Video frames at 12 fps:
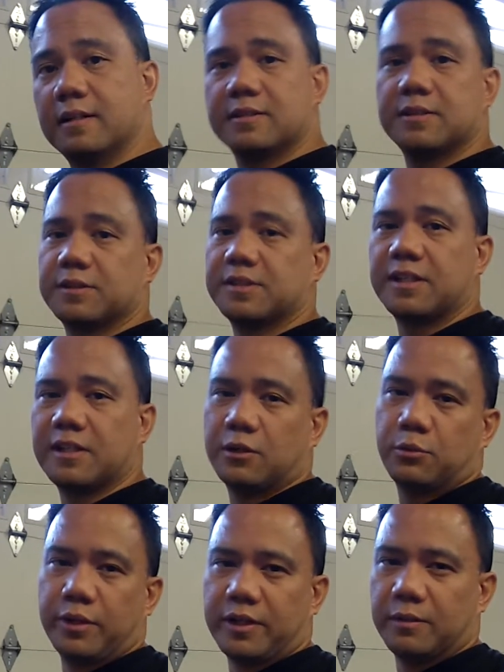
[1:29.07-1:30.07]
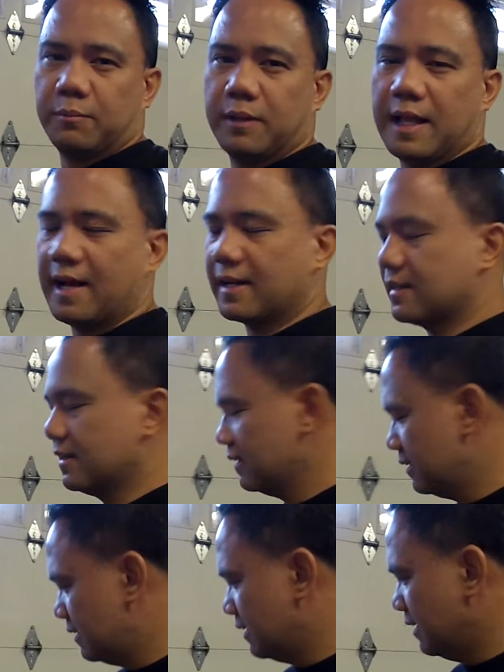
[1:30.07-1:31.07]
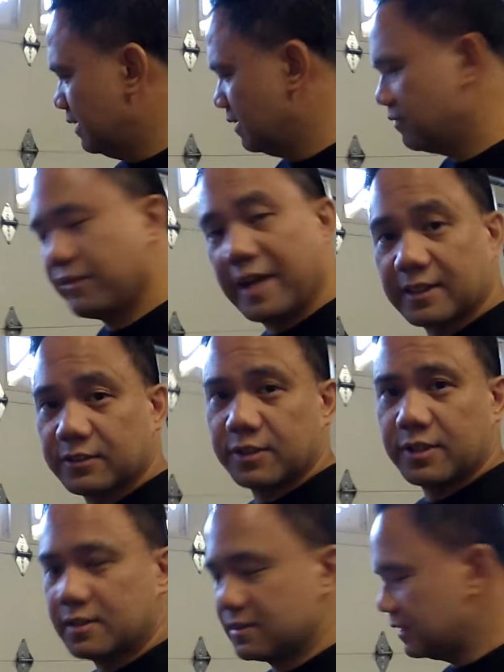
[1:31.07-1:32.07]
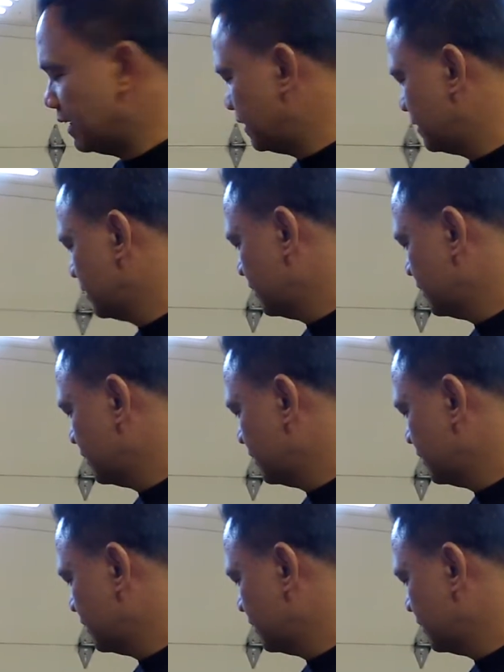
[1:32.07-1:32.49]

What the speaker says: So it's going to go wrinkle black, factory style.